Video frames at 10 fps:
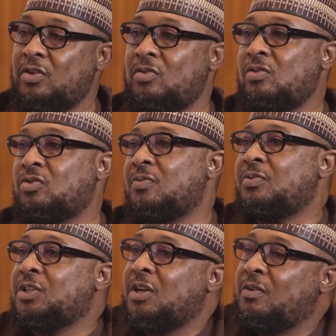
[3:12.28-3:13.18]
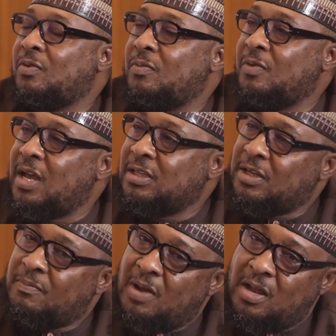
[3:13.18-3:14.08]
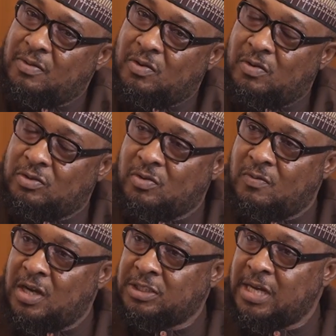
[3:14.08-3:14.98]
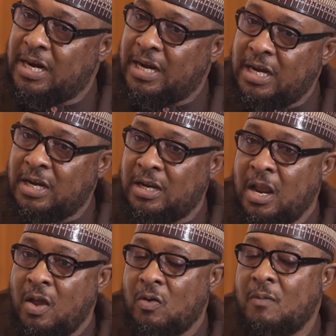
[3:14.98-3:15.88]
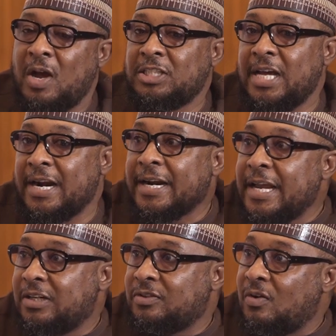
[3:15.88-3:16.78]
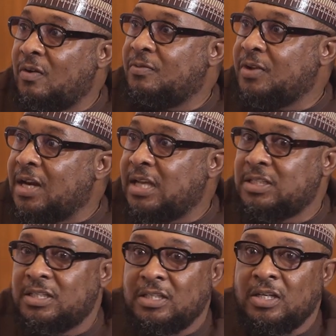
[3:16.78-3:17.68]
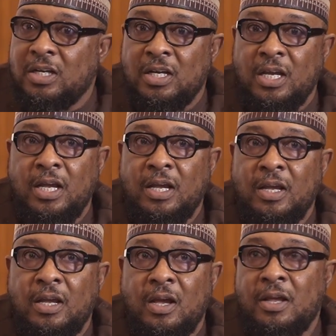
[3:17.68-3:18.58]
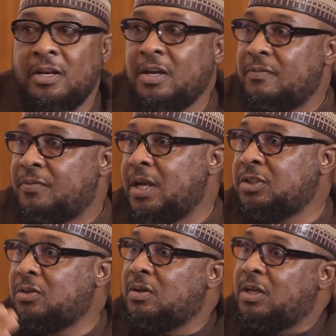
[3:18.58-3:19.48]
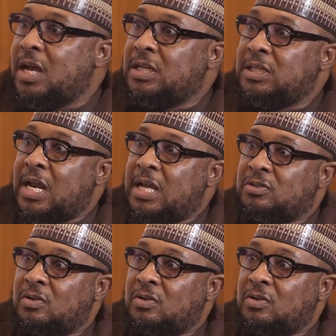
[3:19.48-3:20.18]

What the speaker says: it's not sufficient for me as a bank because commercial lending, commercial rate of financing, the inflation in Nigeria is